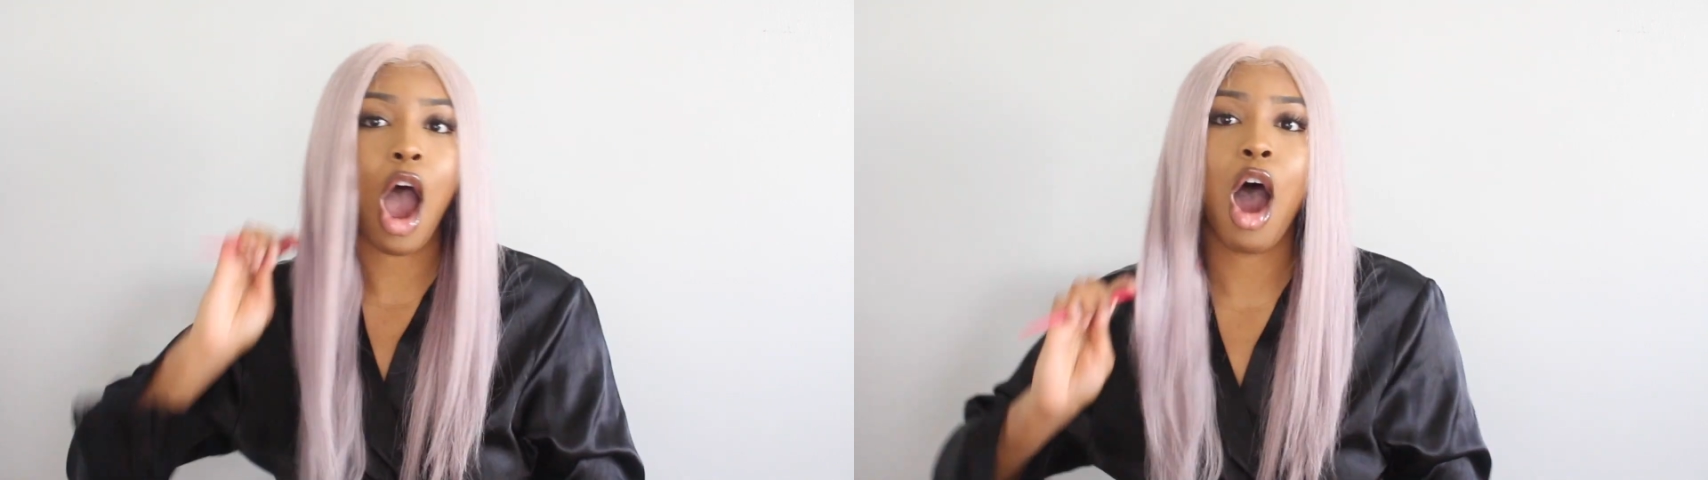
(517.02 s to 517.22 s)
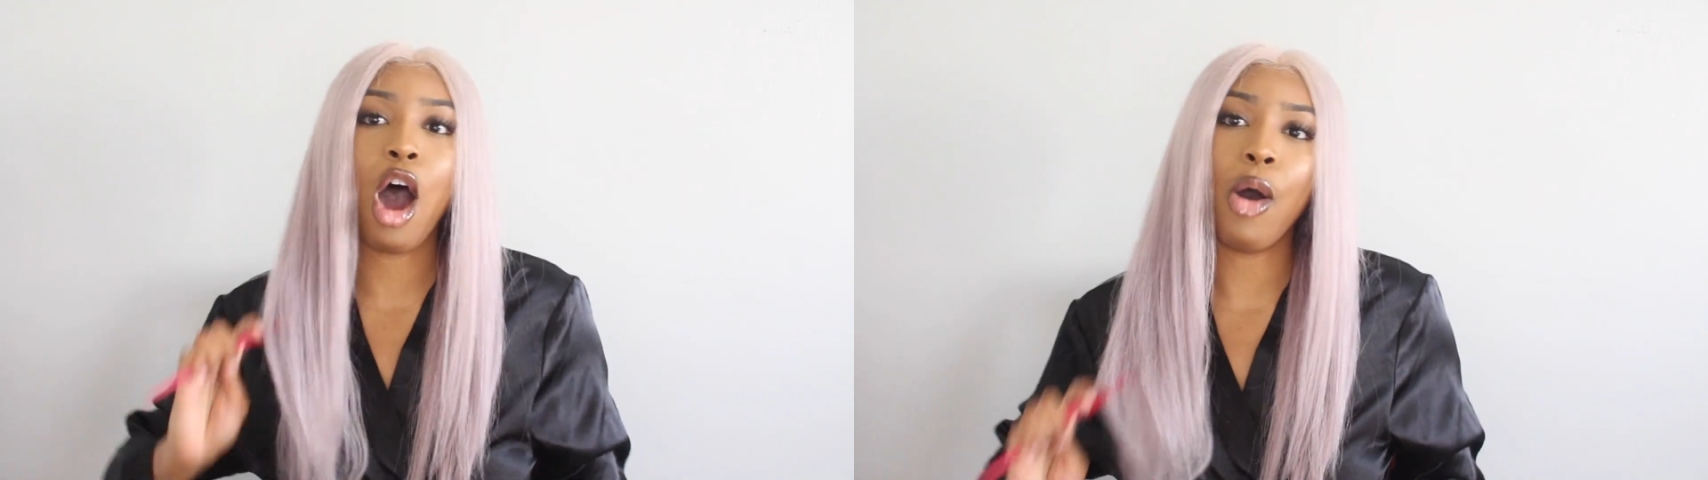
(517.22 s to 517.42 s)

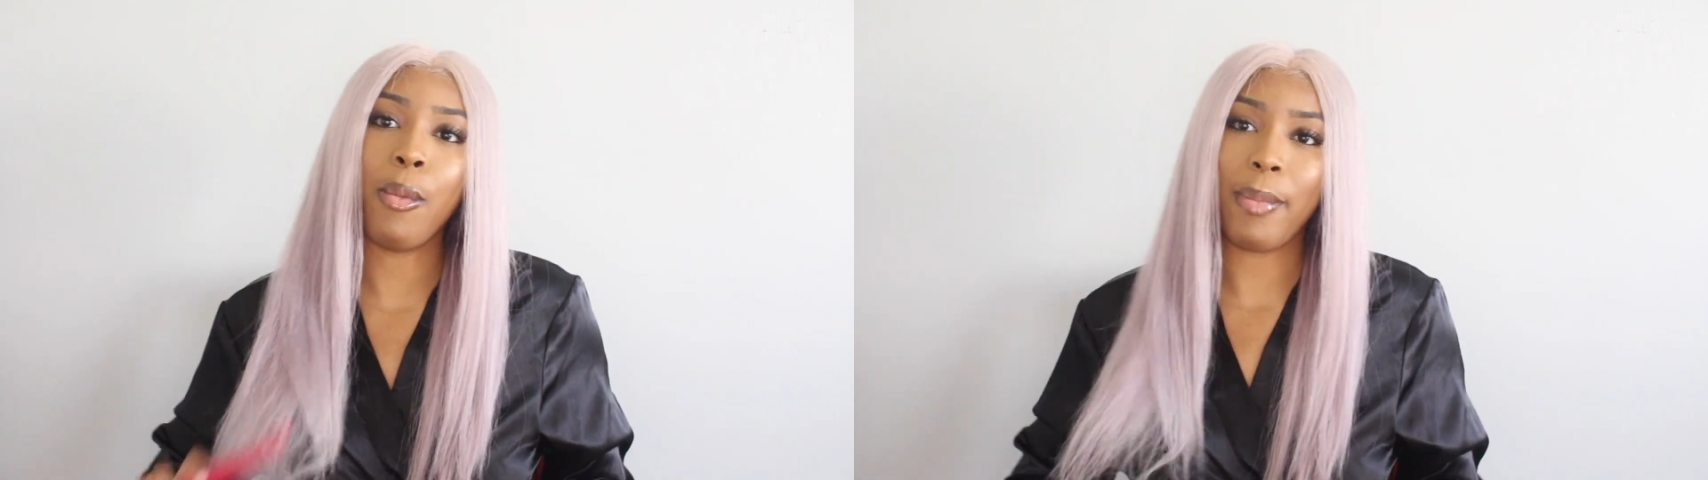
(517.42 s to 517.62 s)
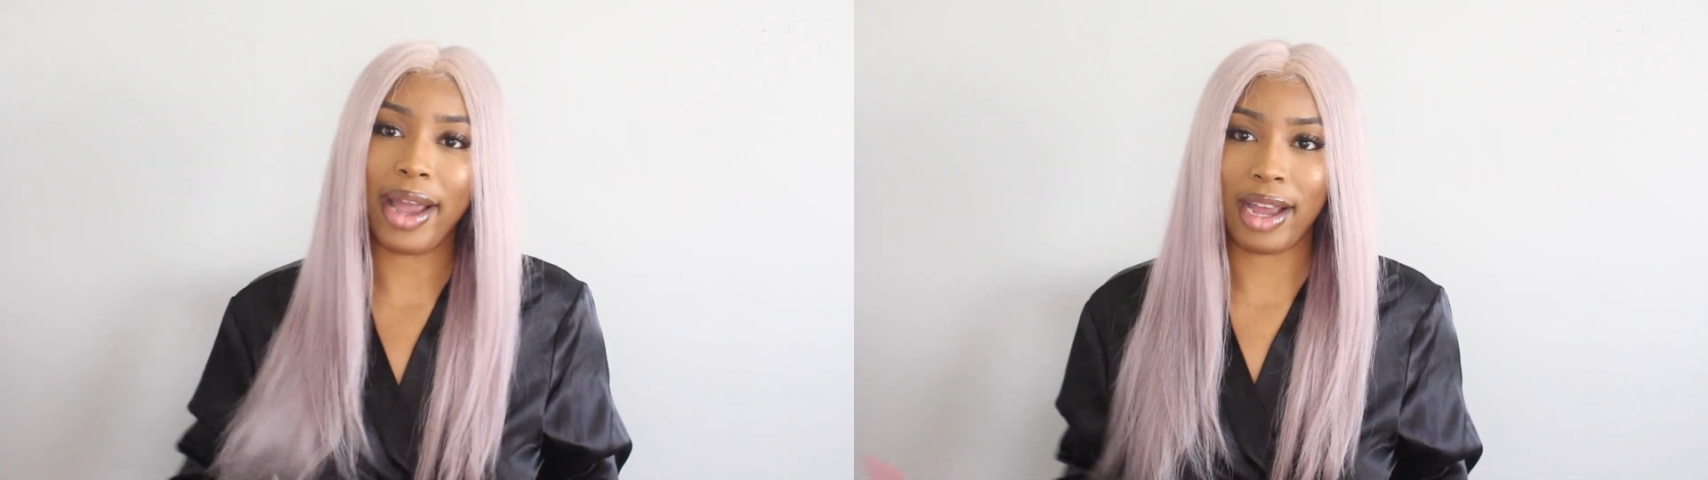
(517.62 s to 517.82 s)

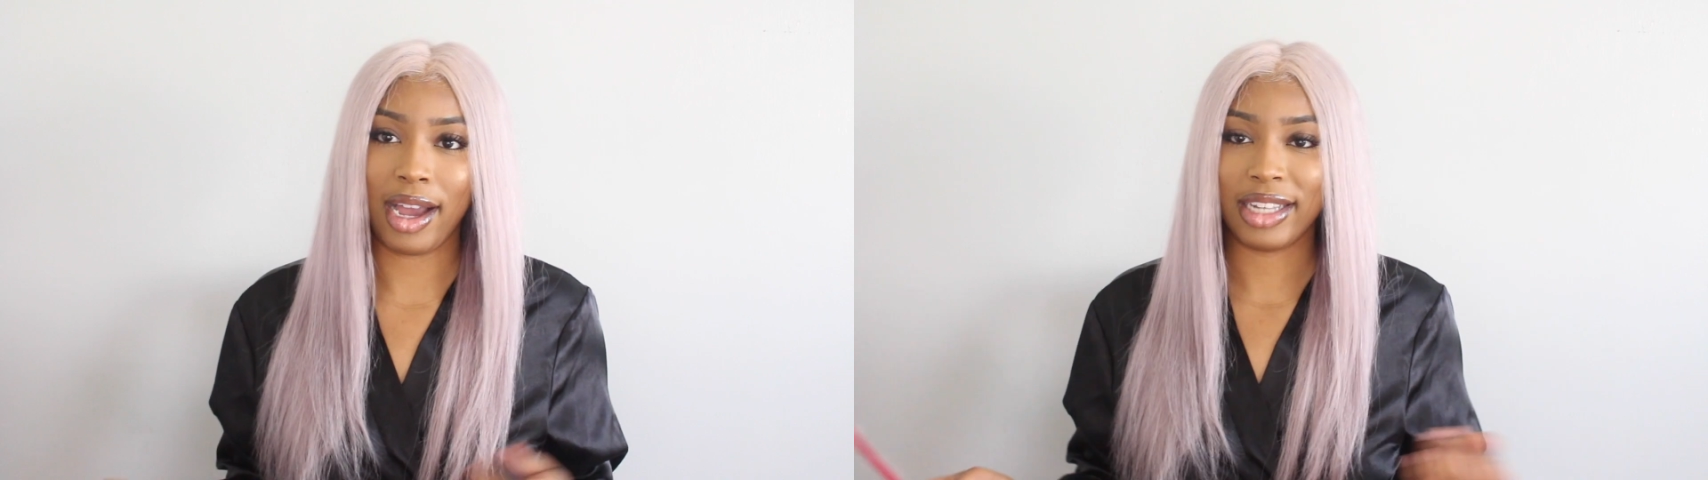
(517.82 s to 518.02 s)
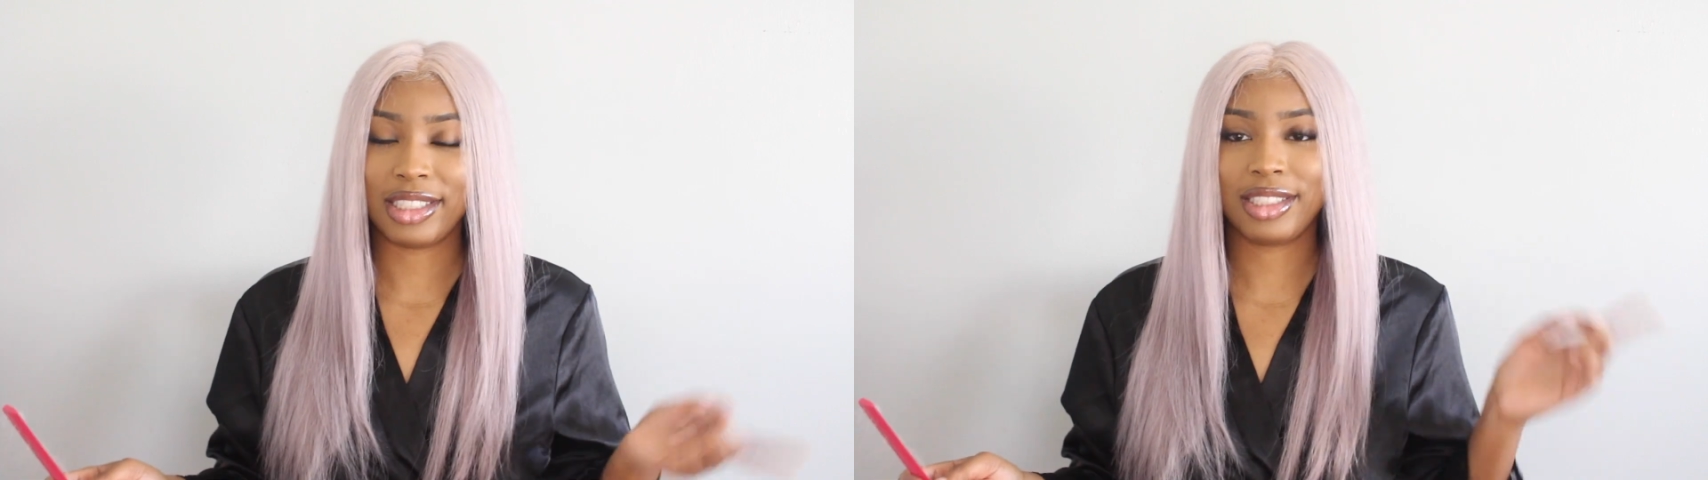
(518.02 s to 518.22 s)
Oh my
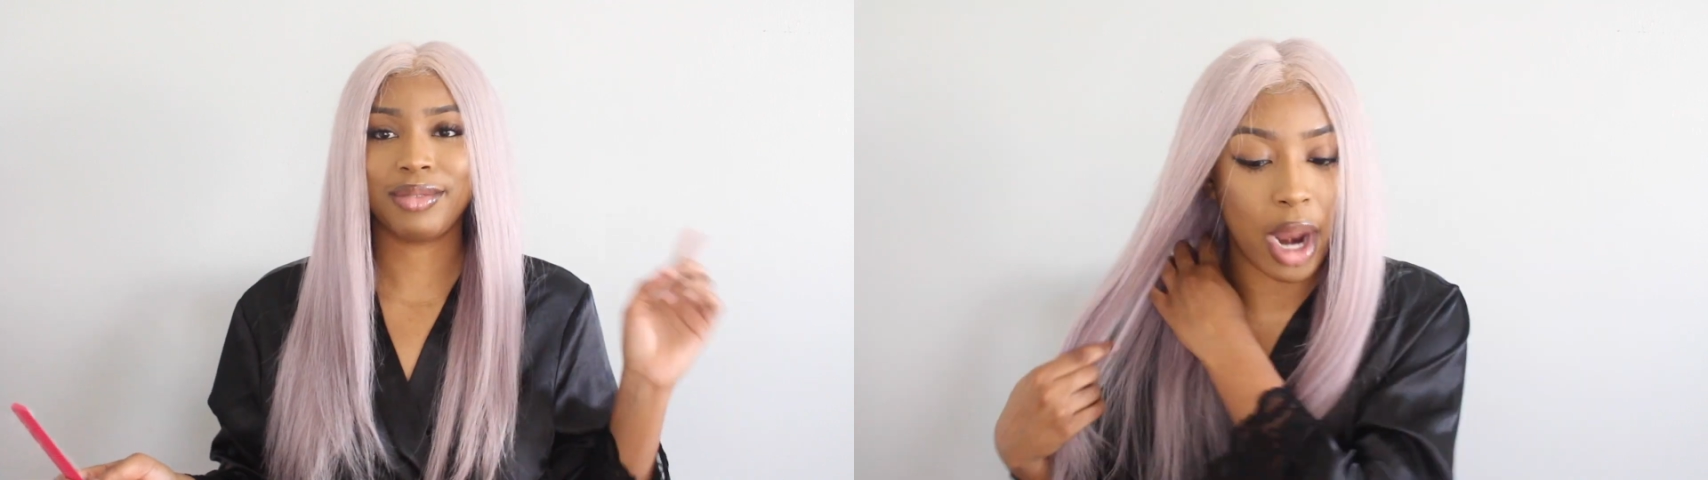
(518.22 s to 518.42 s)
gosh.